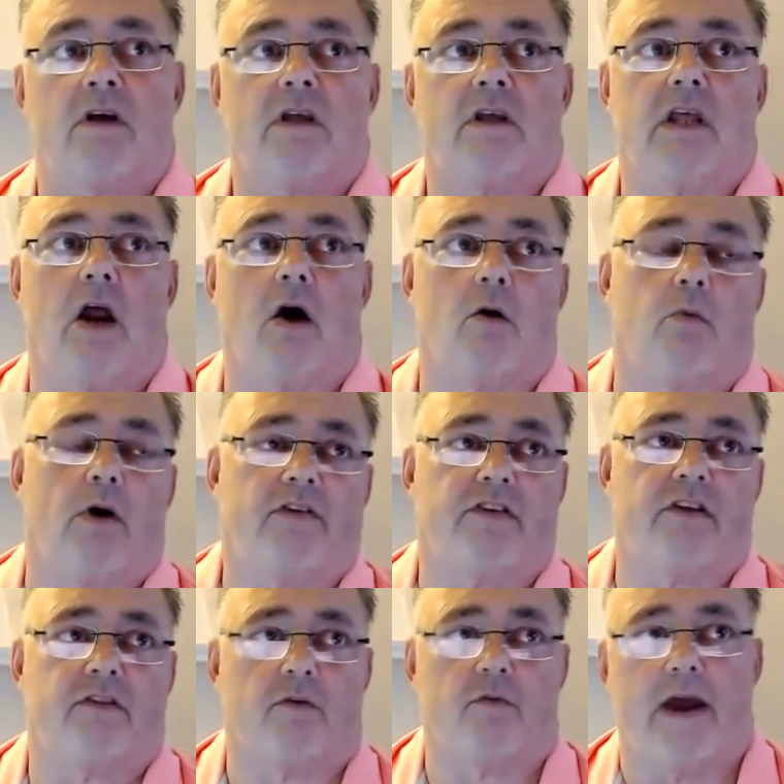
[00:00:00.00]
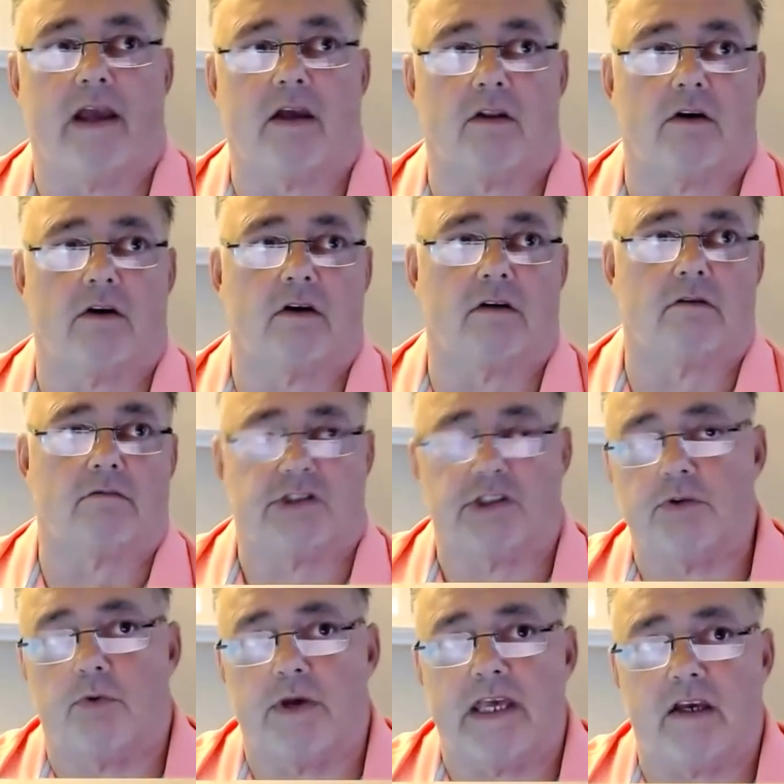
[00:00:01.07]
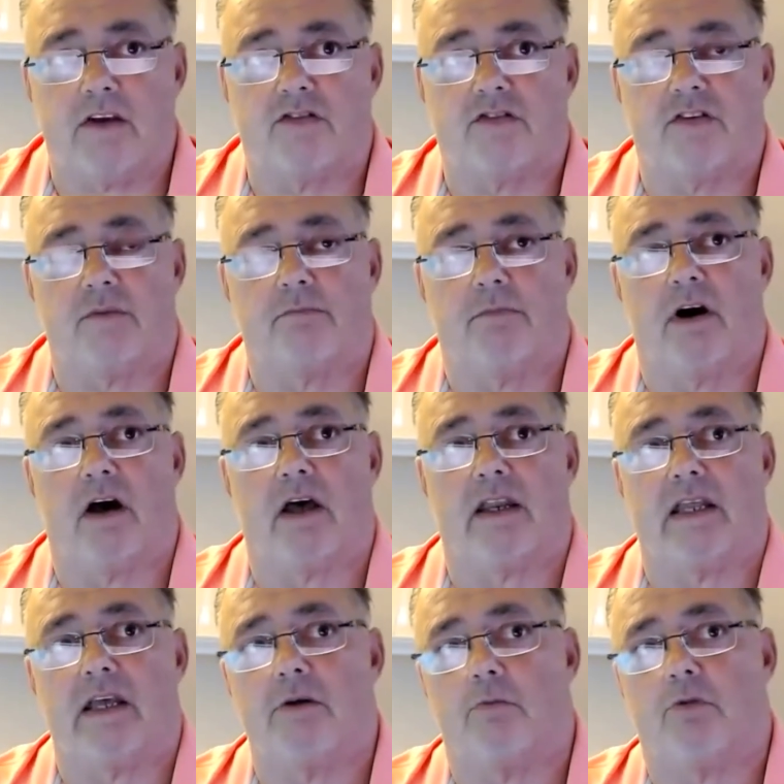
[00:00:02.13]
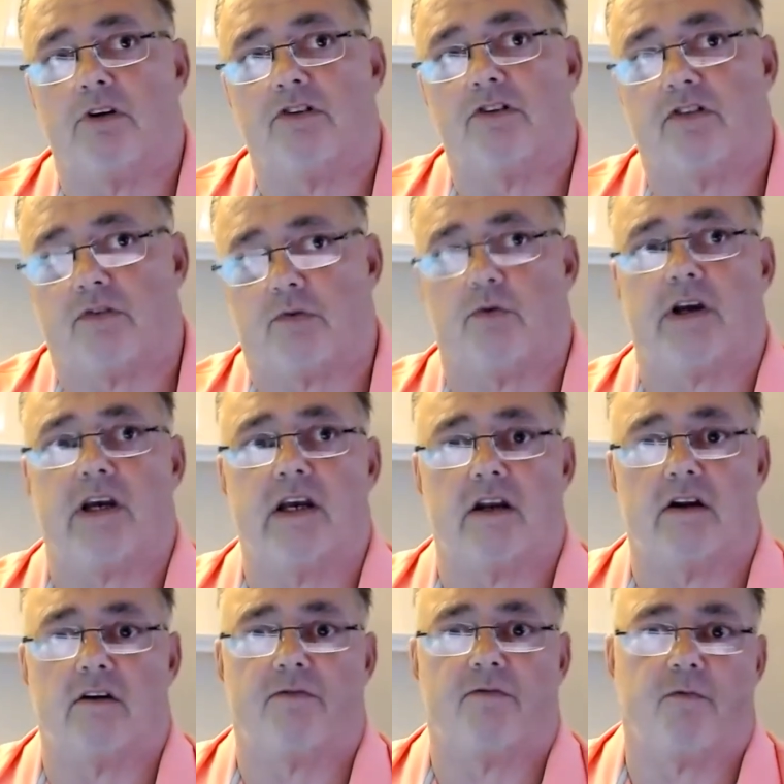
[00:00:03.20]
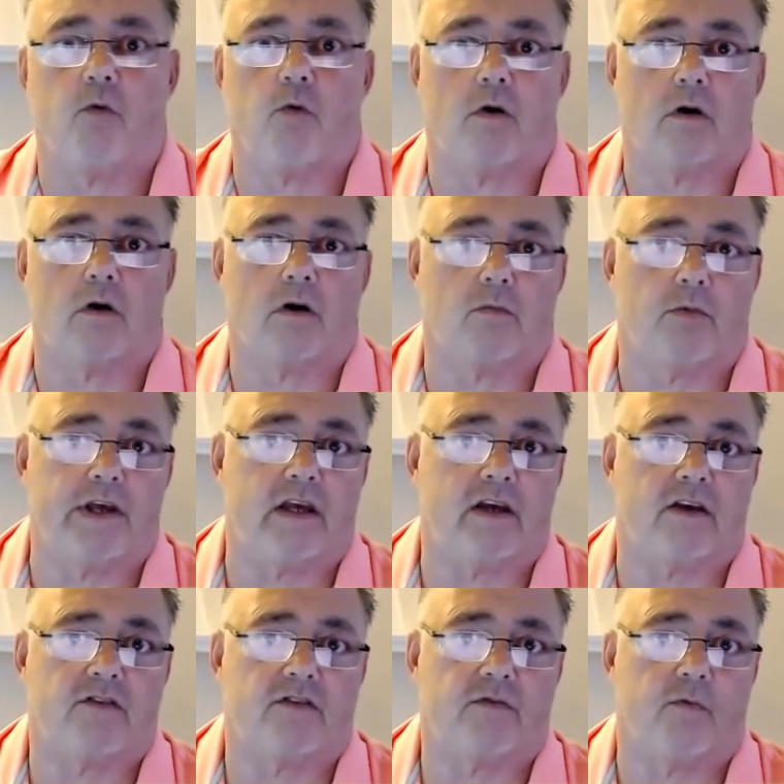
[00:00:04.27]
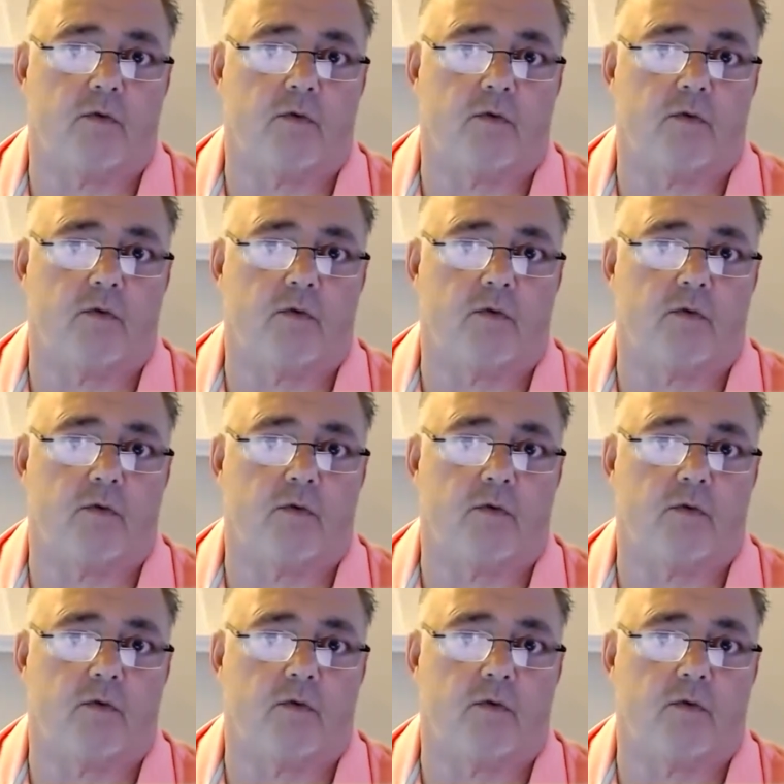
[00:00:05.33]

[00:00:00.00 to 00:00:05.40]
it wasn't the regular 2 weeks, but it was 3 to 4 weeks